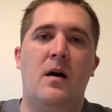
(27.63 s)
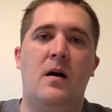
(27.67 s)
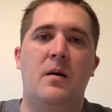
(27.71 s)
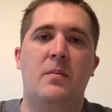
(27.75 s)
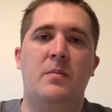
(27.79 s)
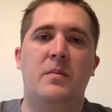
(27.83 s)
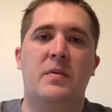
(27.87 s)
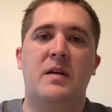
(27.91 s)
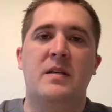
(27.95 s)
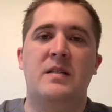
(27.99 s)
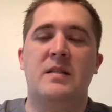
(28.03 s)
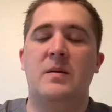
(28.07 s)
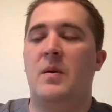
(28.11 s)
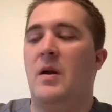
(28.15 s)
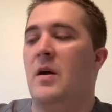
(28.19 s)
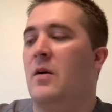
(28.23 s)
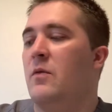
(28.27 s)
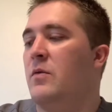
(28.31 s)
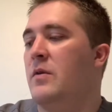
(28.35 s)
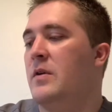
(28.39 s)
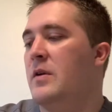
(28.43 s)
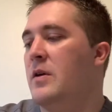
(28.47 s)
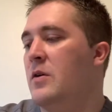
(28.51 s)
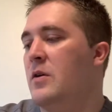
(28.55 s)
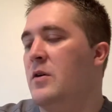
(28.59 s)
Because I'm not
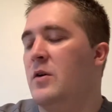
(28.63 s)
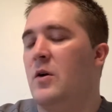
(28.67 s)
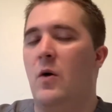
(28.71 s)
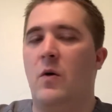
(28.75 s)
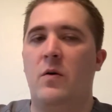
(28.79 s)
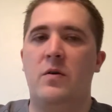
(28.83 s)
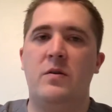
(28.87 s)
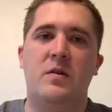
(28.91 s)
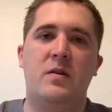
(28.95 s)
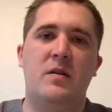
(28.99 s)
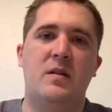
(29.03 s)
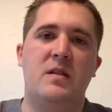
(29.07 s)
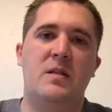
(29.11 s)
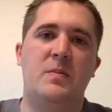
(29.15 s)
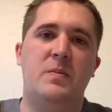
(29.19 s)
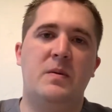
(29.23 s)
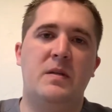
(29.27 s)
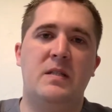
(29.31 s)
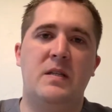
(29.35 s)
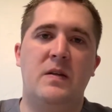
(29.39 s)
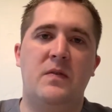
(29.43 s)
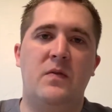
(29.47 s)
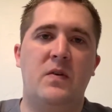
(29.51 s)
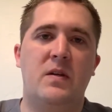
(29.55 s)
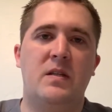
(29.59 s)
really going to go into the
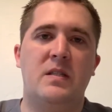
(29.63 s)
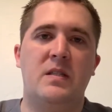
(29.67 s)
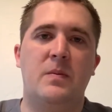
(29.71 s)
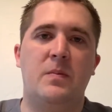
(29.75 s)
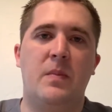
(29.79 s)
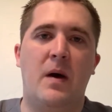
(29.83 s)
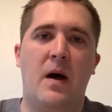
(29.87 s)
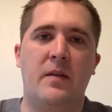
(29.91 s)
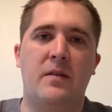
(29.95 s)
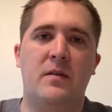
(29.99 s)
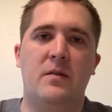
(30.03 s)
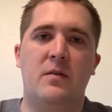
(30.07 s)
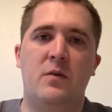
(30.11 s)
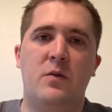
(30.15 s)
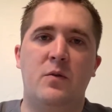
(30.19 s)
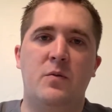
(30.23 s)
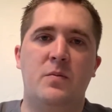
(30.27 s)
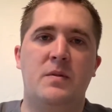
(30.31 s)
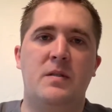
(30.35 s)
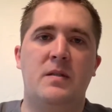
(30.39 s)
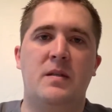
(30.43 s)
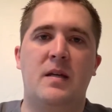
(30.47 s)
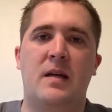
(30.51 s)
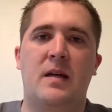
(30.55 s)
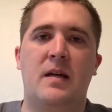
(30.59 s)
specifics about the
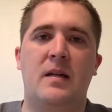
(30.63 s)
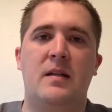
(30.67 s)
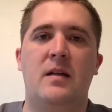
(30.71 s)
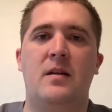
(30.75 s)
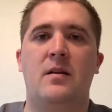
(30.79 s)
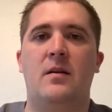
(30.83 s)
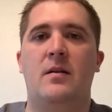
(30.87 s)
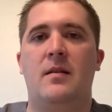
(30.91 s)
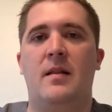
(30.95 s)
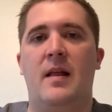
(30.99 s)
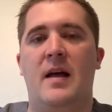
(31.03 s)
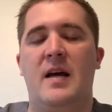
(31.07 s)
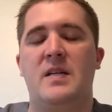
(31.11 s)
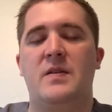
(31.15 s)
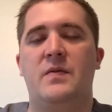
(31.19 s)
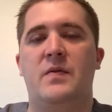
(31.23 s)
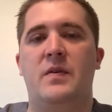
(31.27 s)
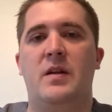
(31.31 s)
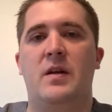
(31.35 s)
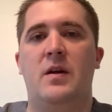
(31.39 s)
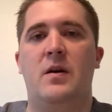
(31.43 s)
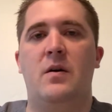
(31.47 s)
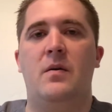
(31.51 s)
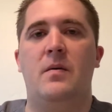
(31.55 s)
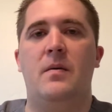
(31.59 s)
loupes like I did on the last
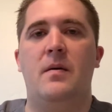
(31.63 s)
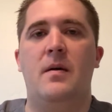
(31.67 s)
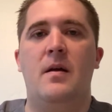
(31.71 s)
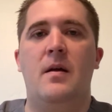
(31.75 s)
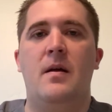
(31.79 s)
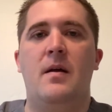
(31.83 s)
video.